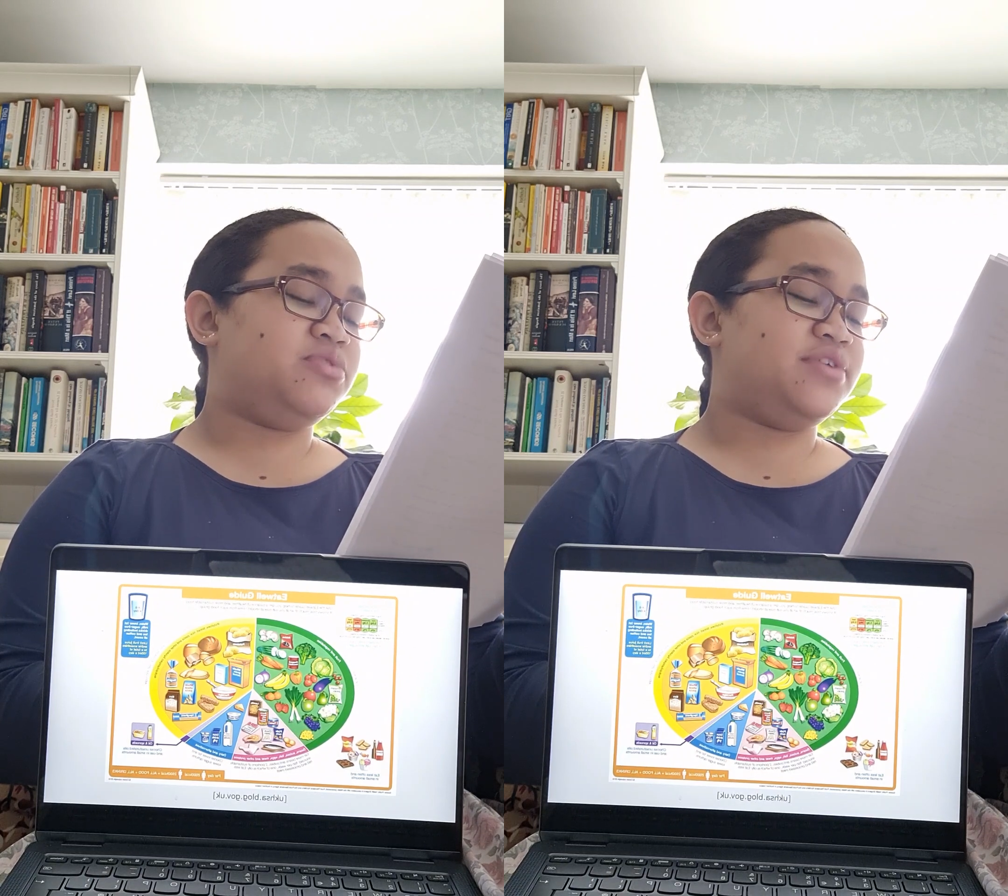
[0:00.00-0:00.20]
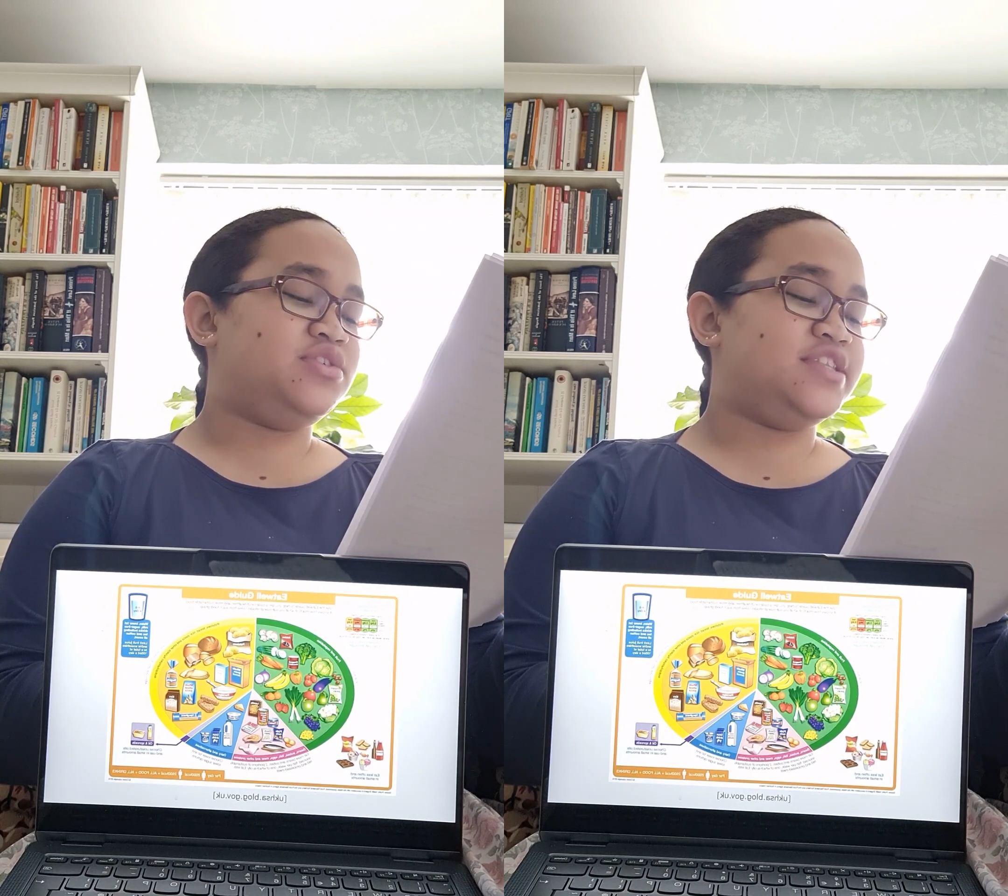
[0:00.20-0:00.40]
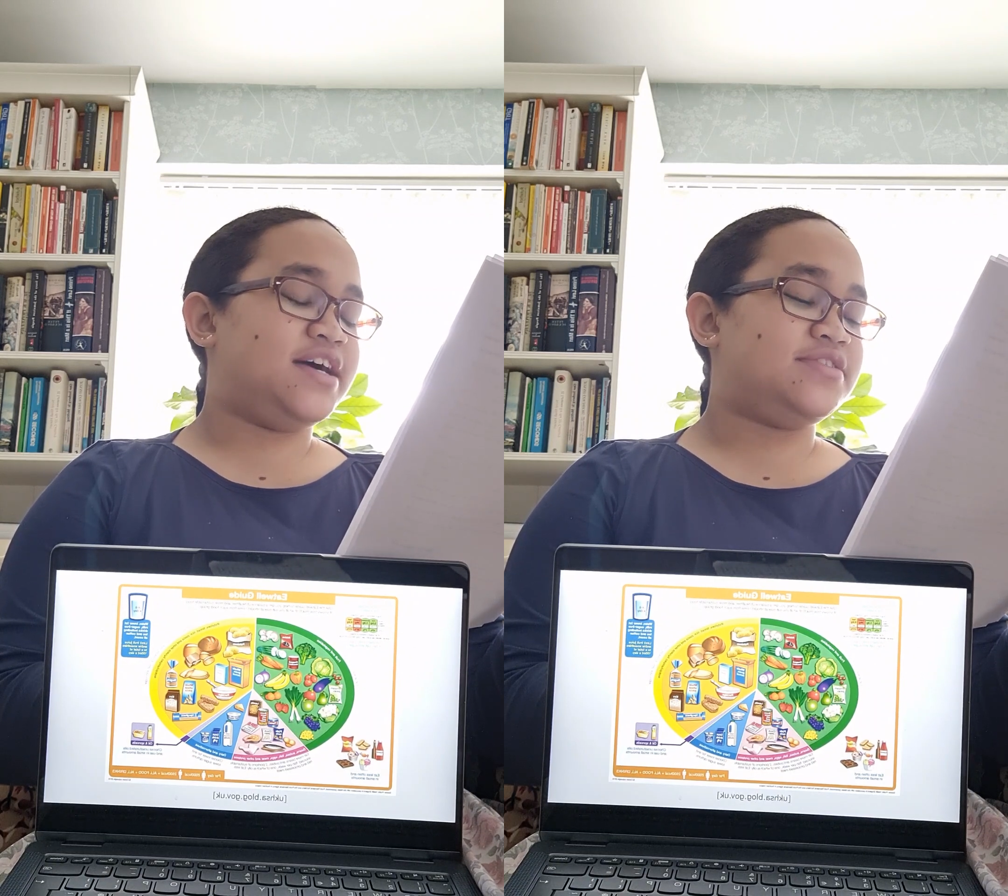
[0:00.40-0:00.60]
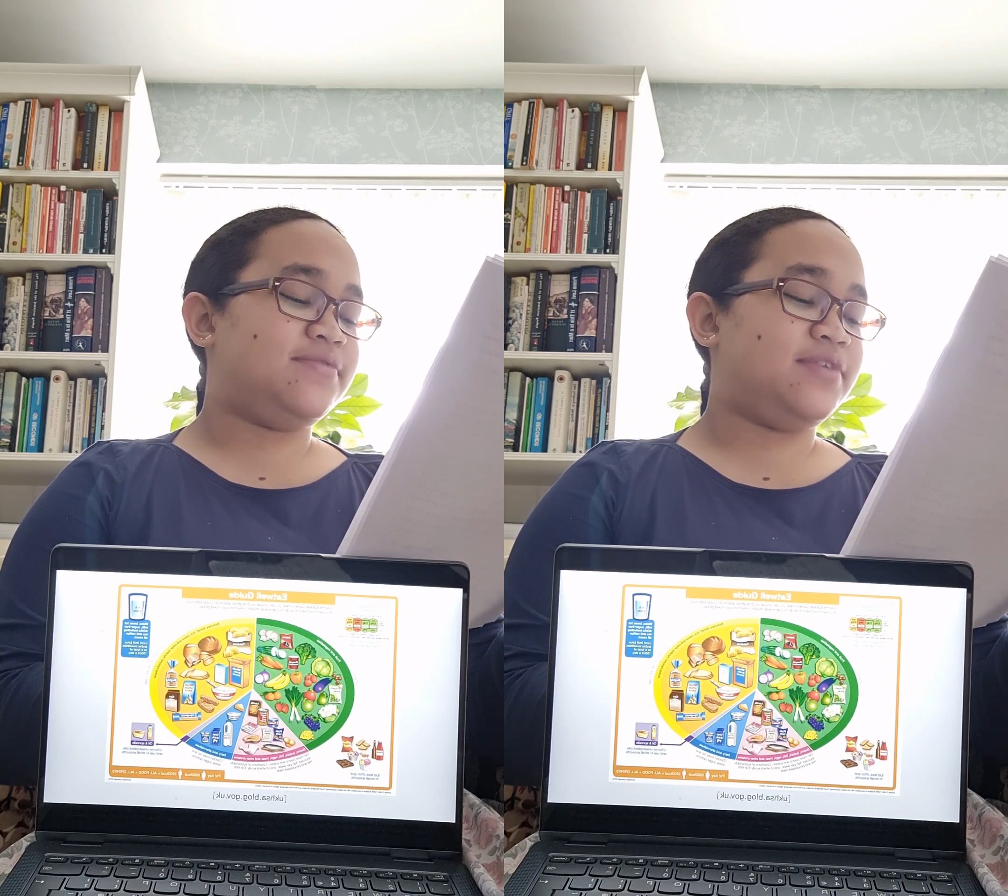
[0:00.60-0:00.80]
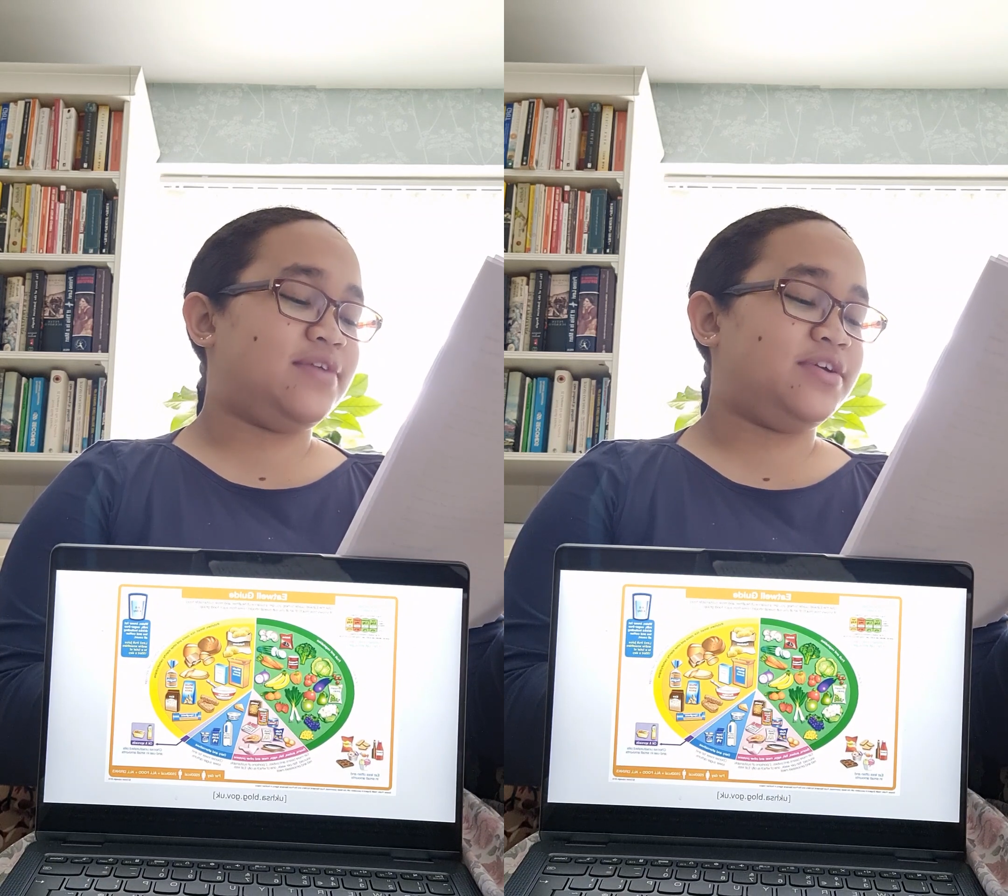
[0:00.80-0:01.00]
around
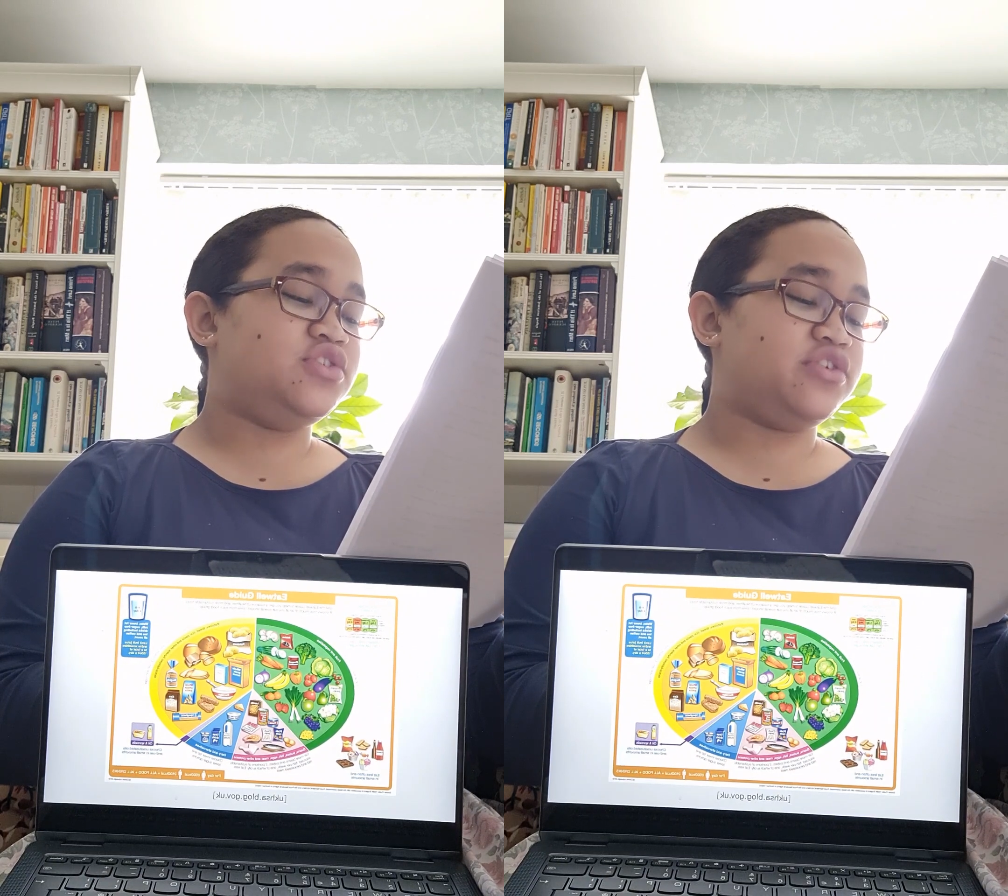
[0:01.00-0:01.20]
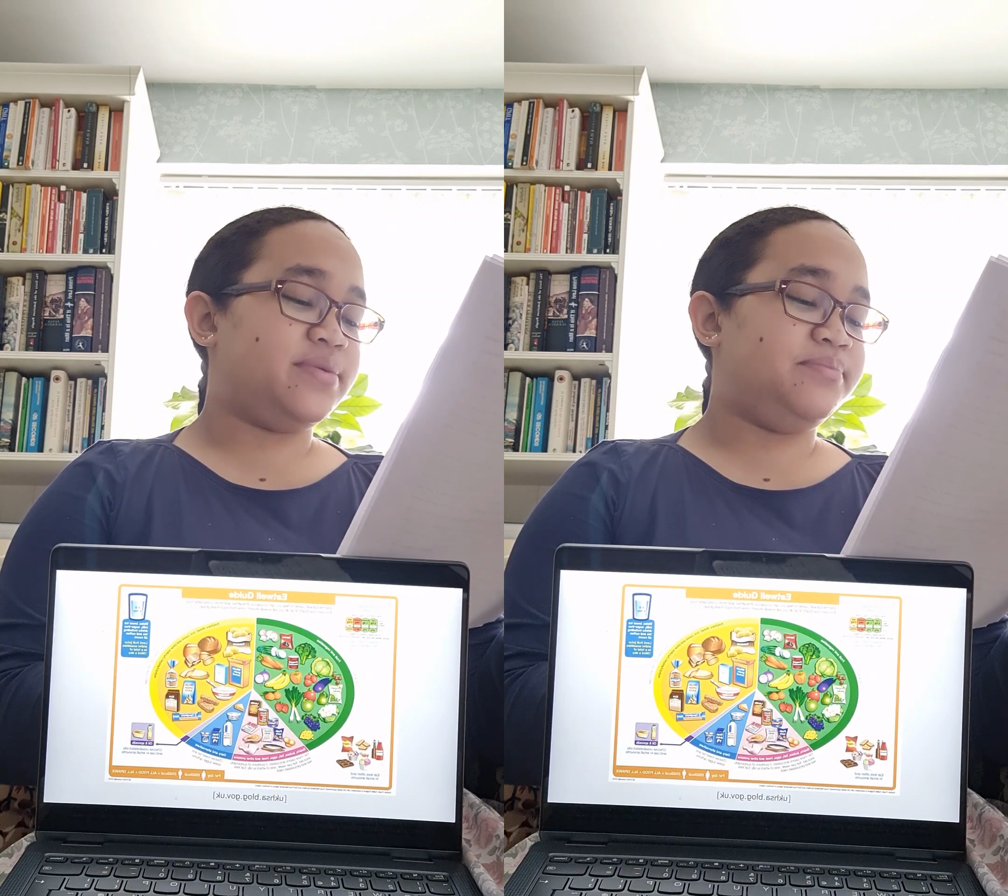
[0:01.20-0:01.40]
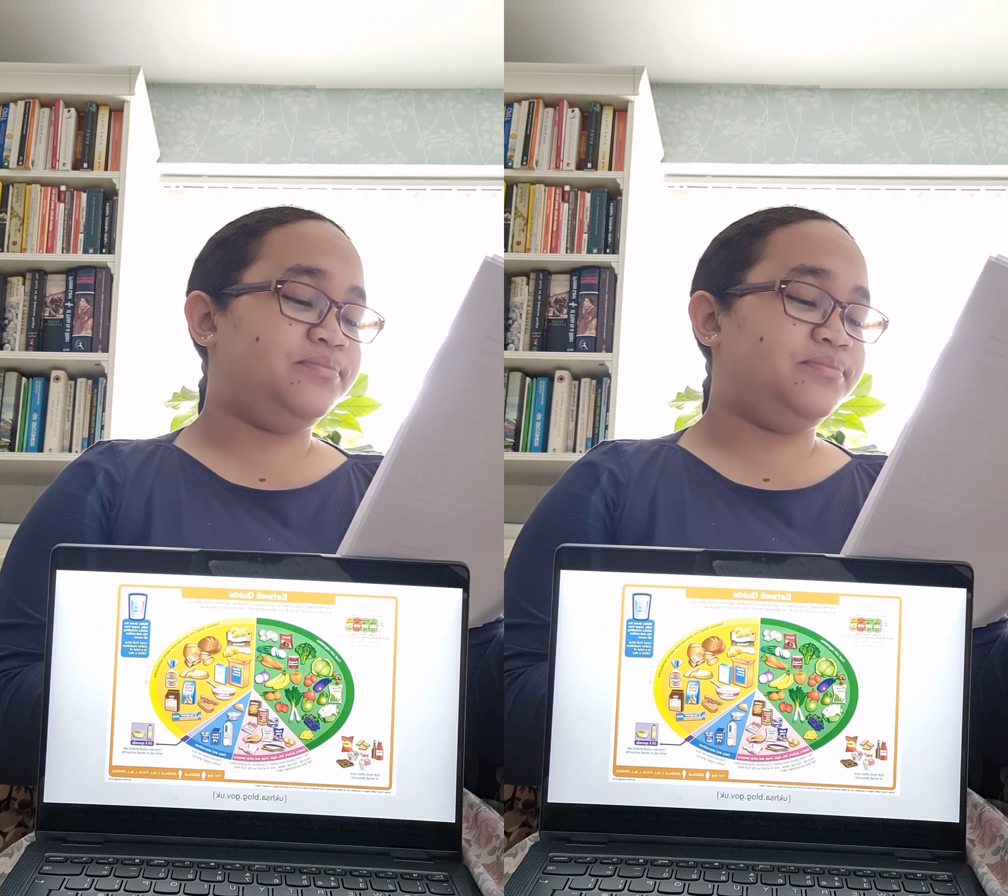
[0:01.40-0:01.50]
2,500.